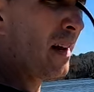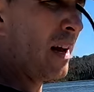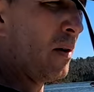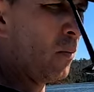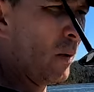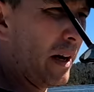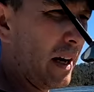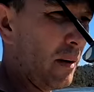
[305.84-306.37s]

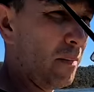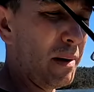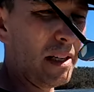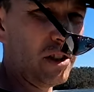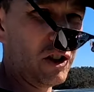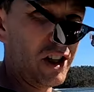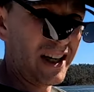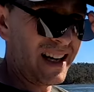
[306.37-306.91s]
and we can be
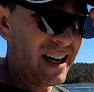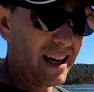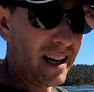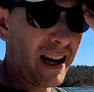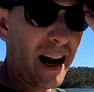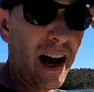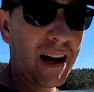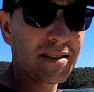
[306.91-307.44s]
jigging,
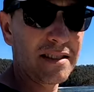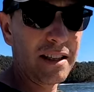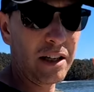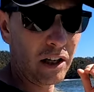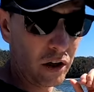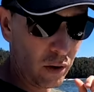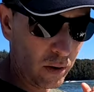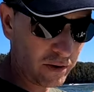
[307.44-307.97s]

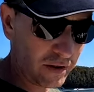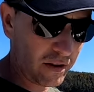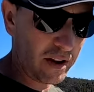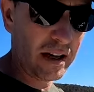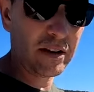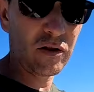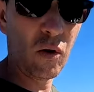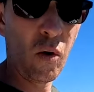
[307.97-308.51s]
casting lures and
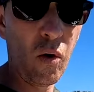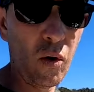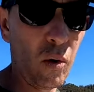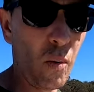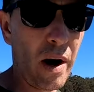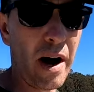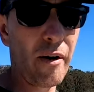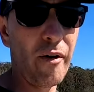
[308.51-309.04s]
things all the way